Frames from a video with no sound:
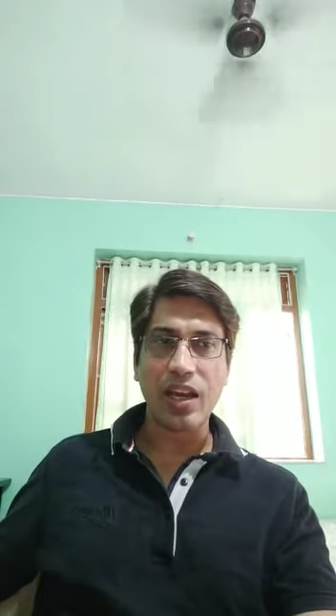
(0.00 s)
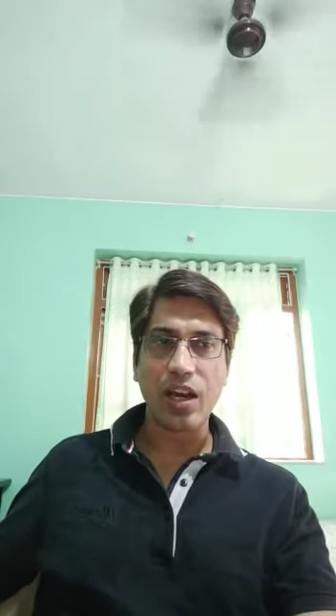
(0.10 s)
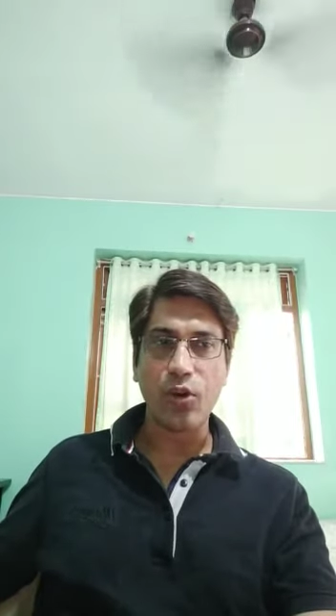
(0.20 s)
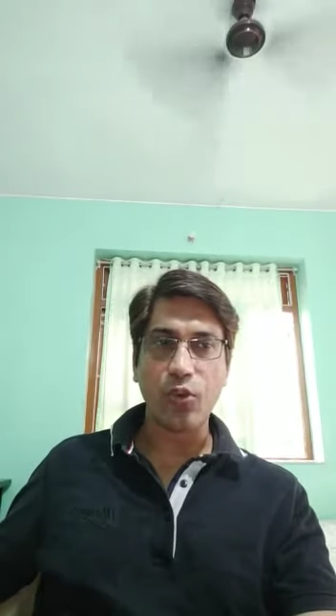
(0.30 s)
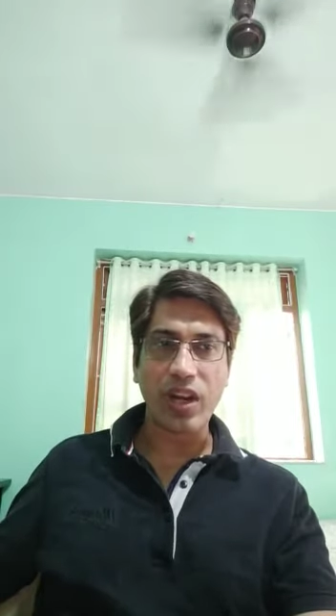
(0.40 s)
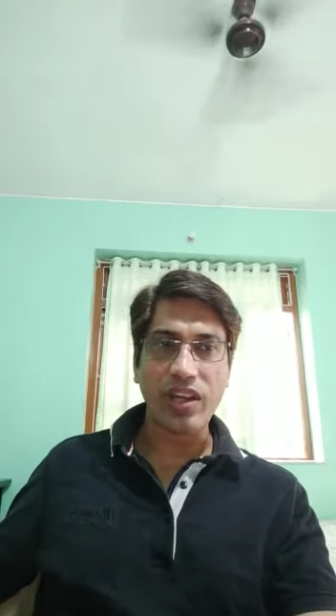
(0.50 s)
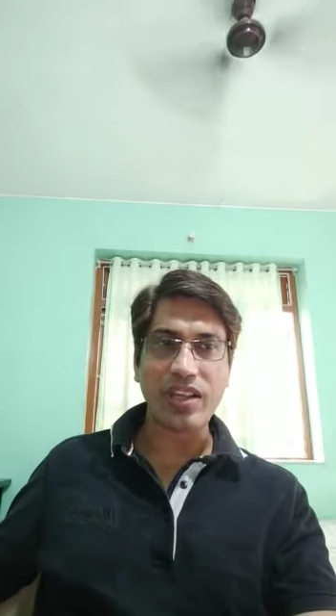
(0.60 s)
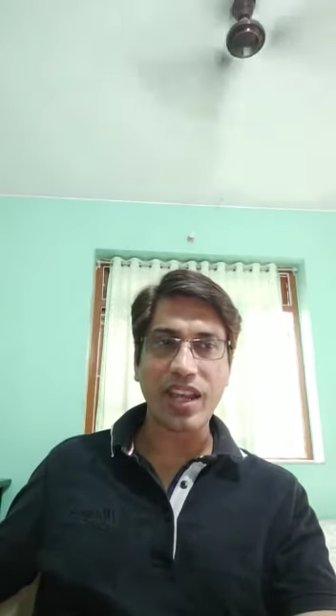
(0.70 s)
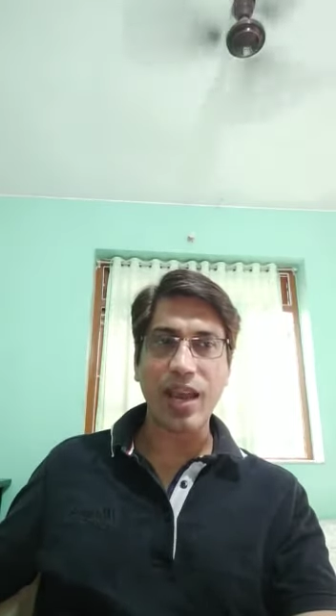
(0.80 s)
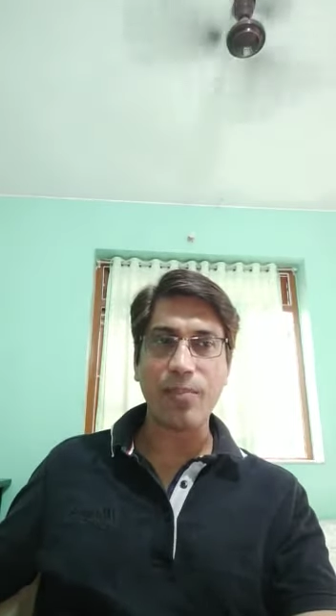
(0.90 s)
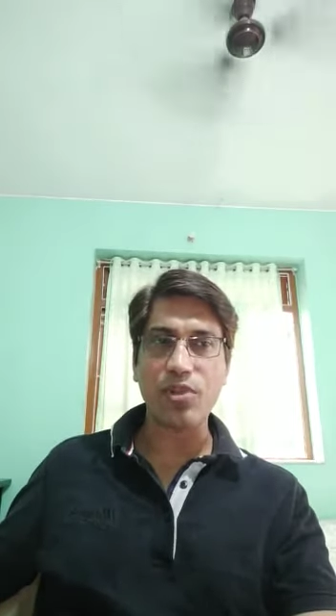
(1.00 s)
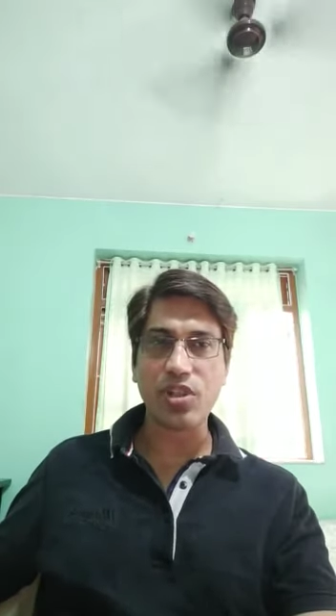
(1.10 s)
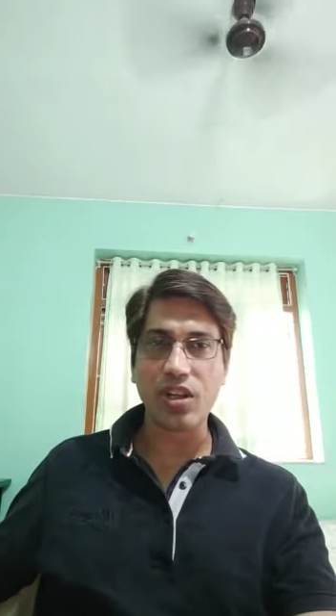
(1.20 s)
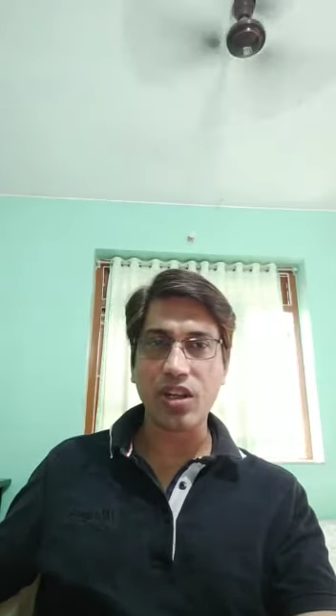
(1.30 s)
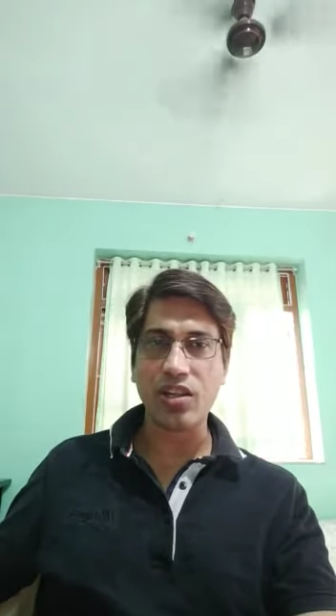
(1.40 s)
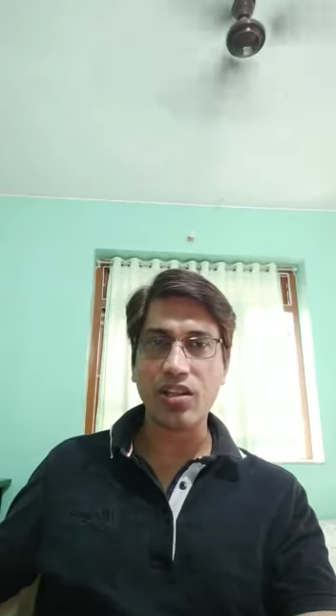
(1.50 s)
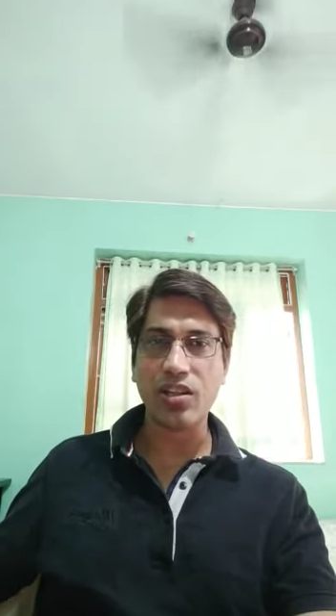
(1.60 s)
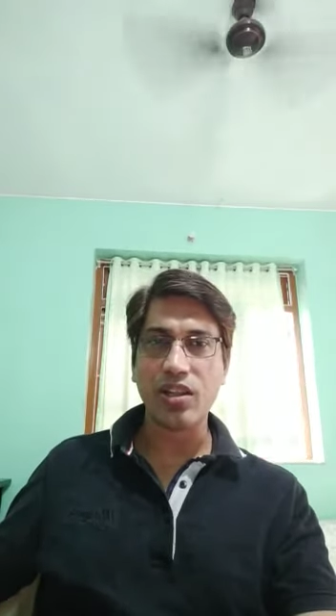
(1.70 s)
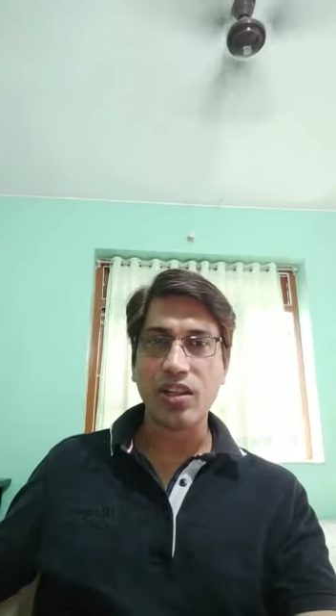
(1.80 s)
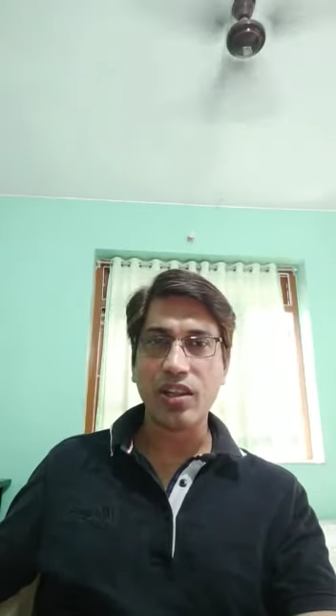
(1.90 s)
Her red cap turned
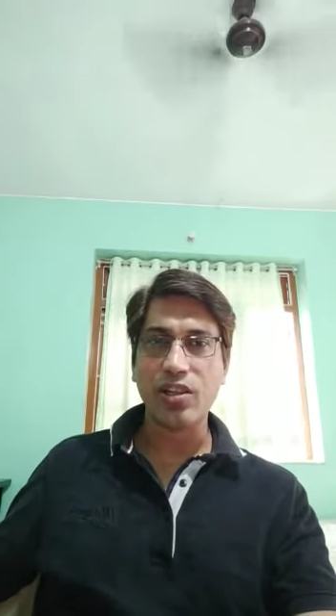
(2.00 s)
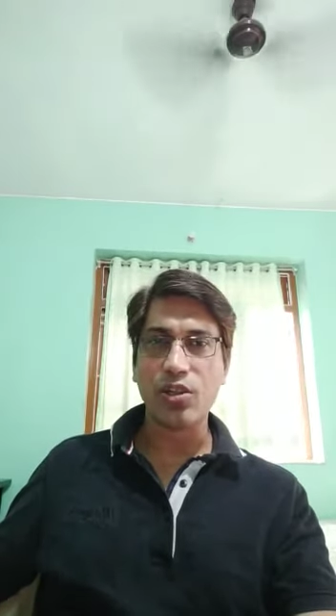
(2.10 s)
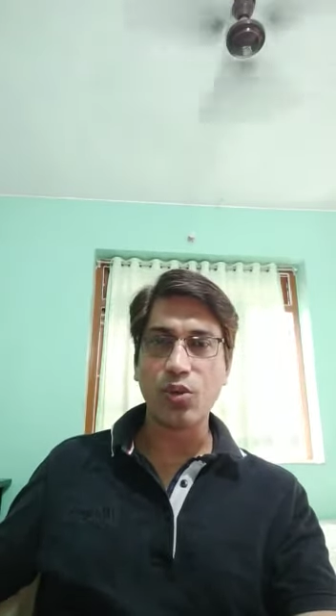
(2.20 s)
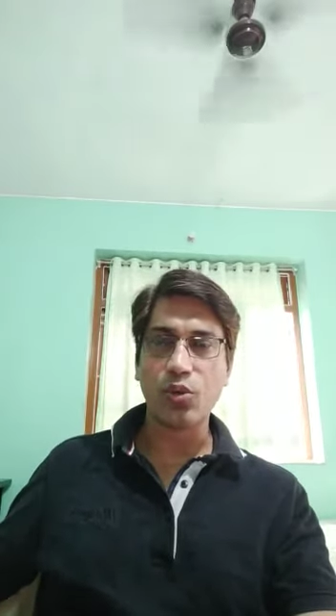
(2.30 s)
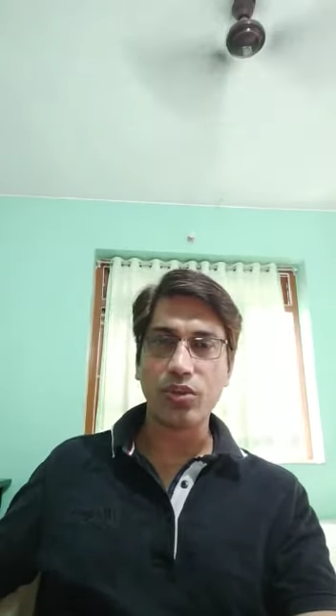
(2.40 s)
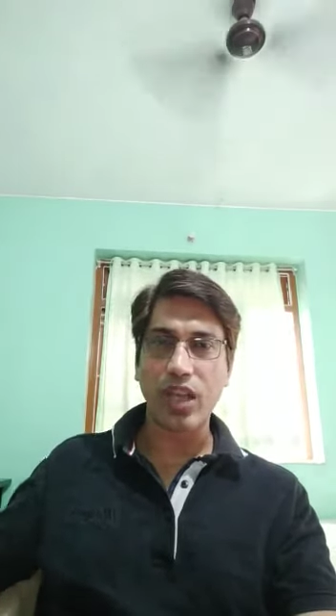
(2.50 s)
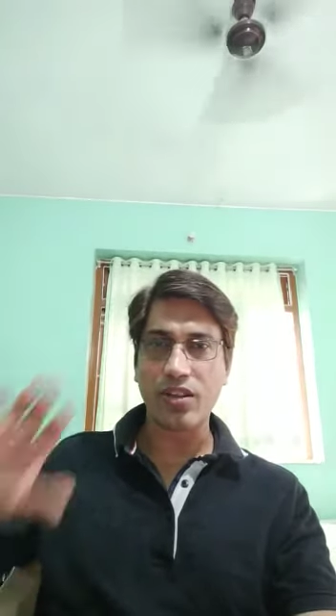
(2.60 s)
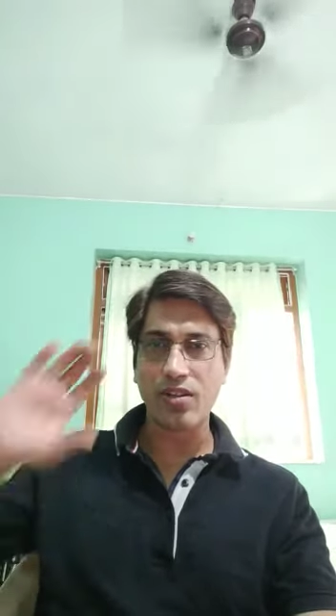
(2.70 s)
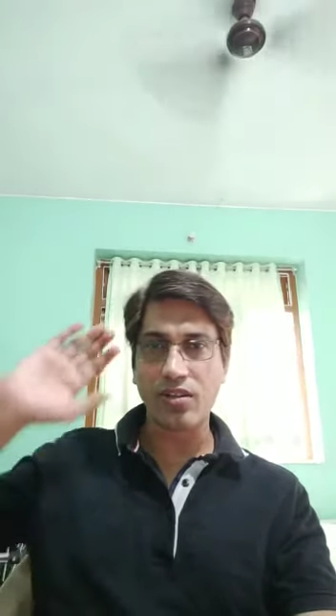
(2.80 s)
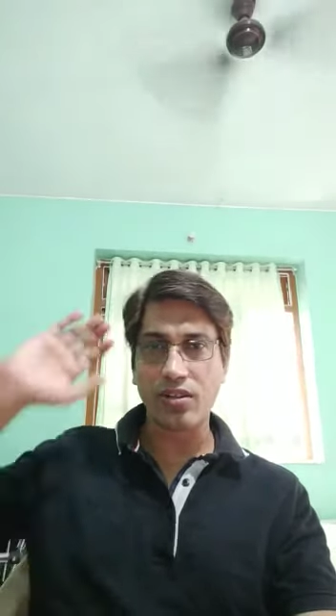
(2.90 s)
into that